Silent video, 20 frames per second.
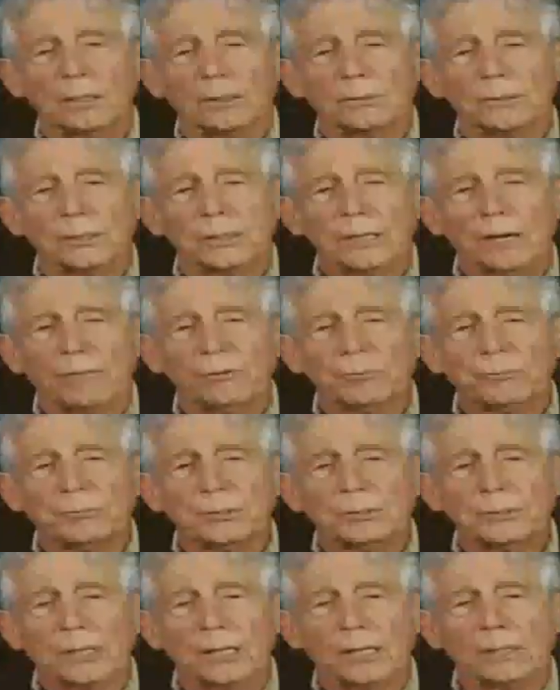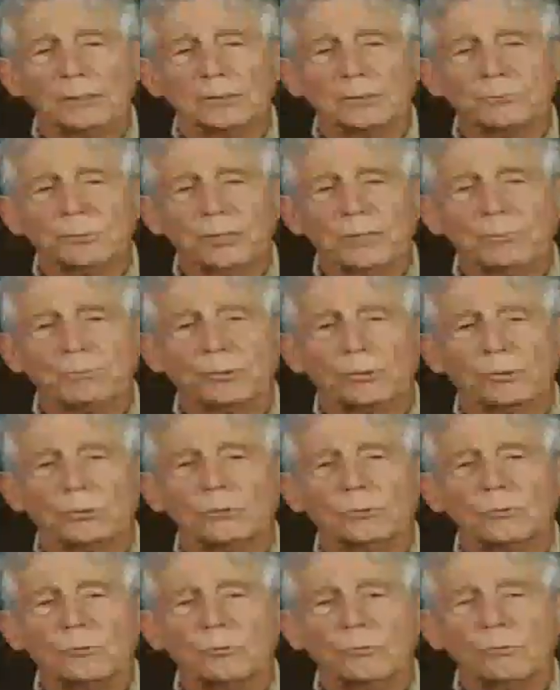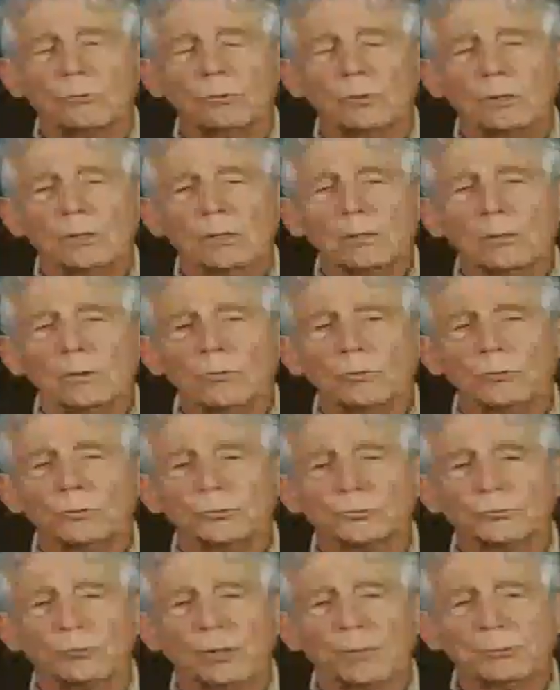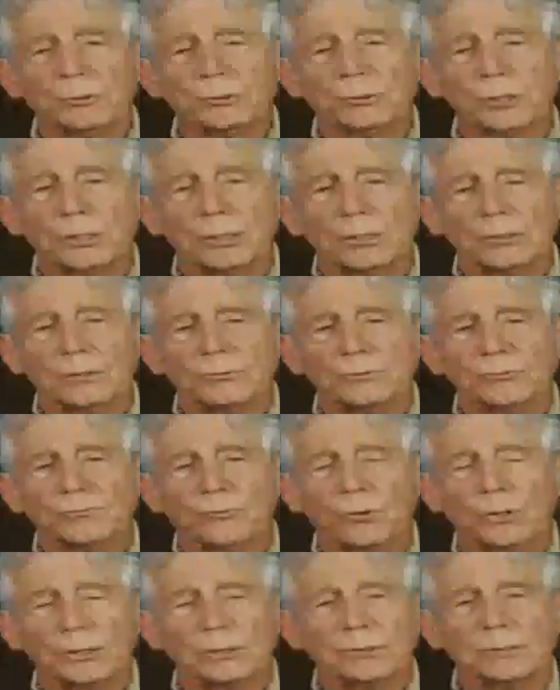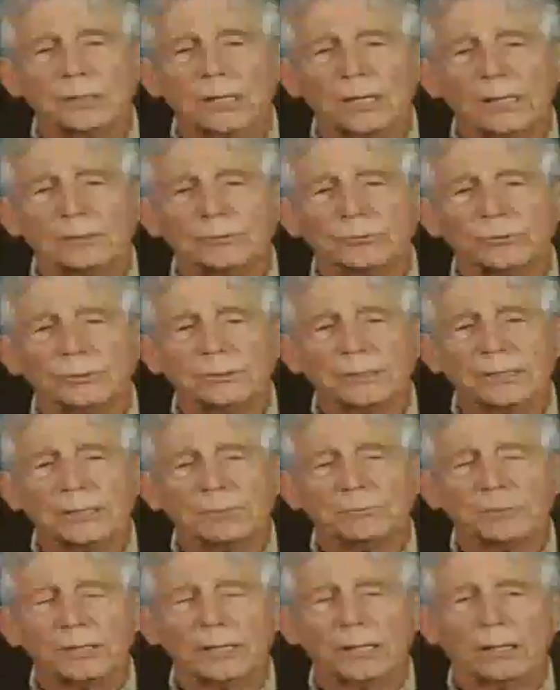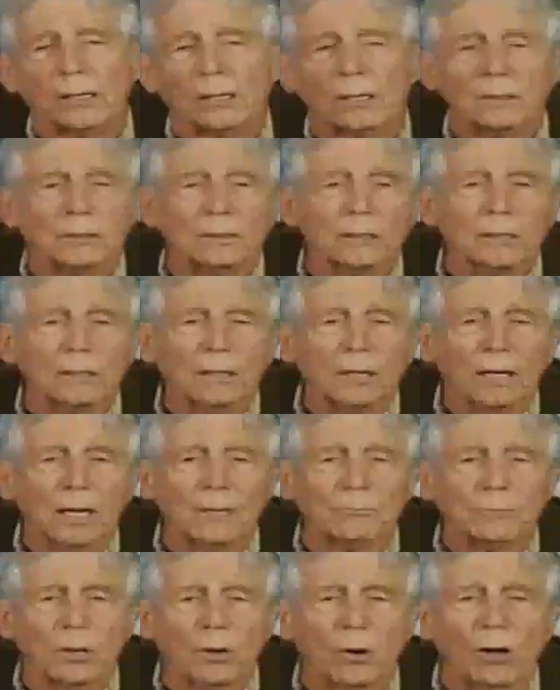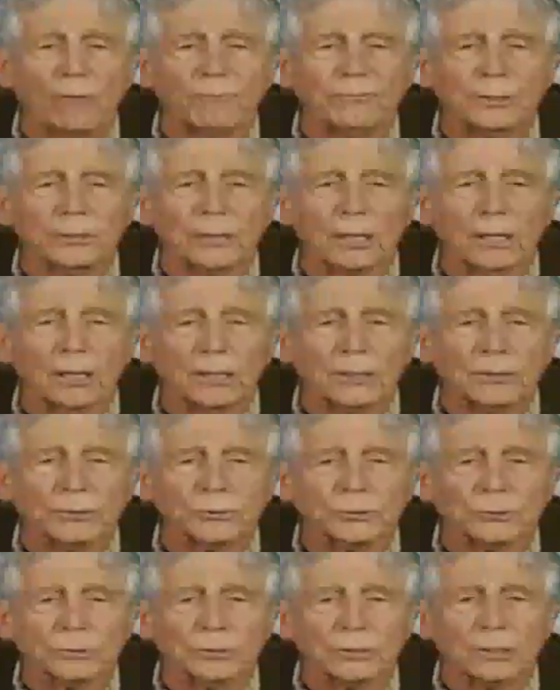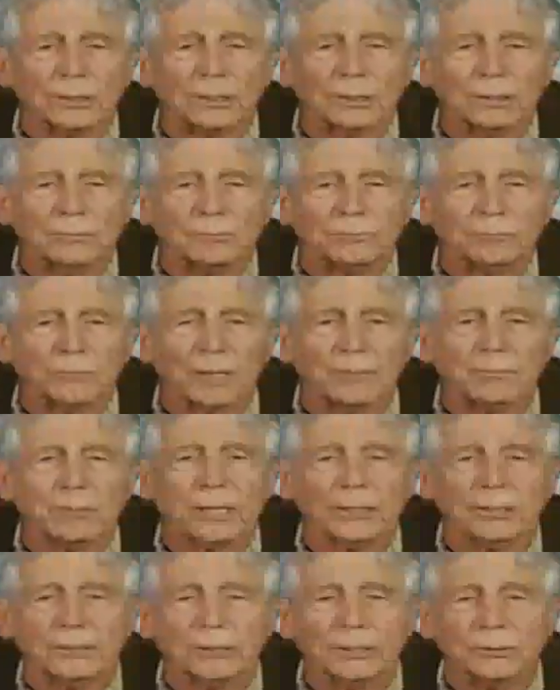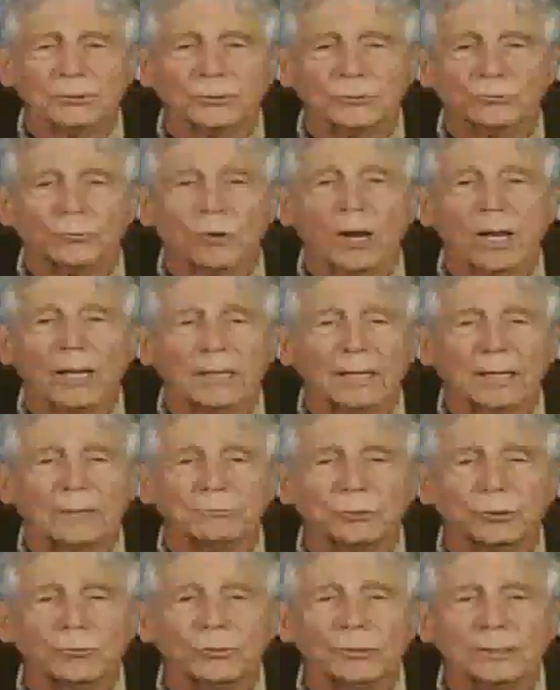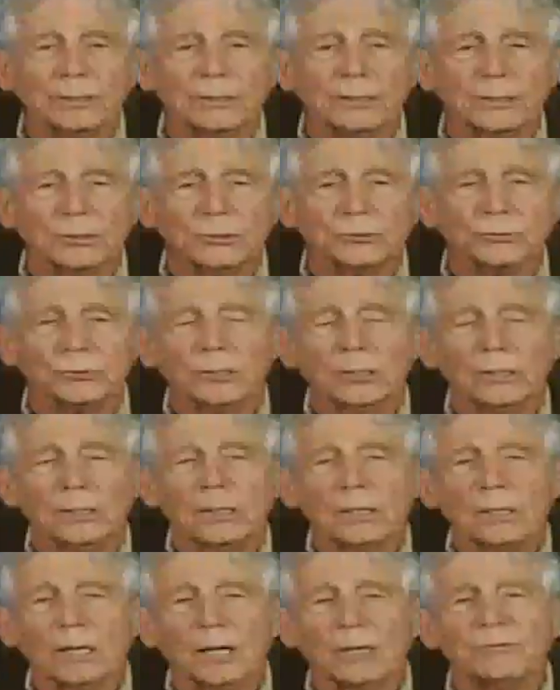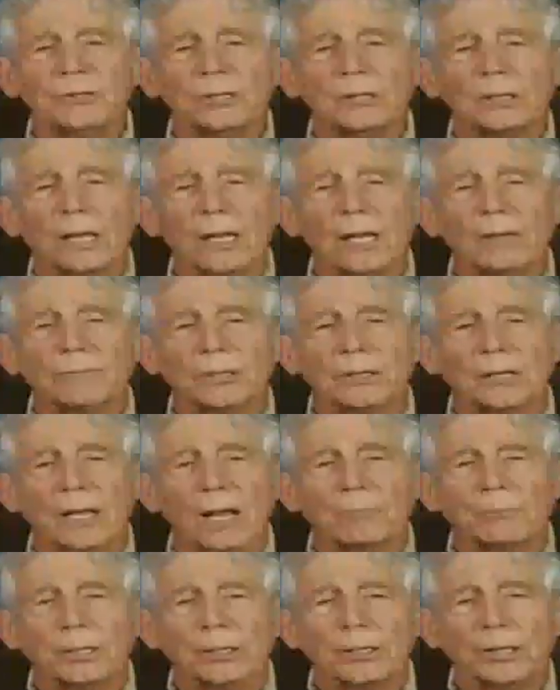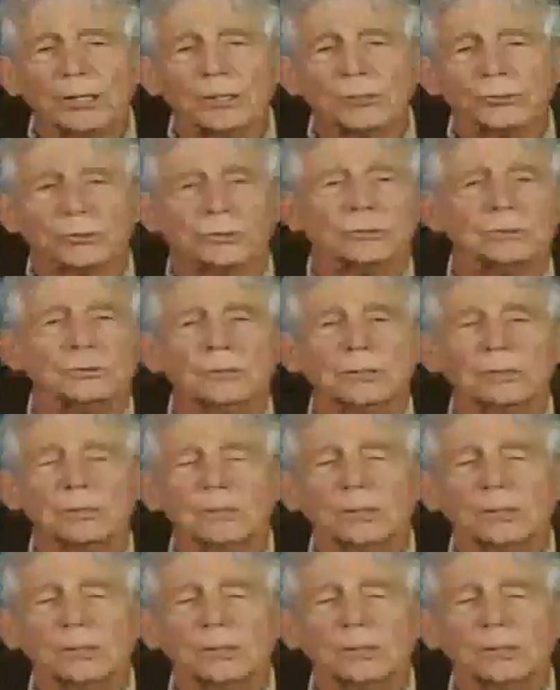the government and the people whose representatives fought and died during that battle. I'm often asked by my kids why I'm doing this. I feel I have an obligation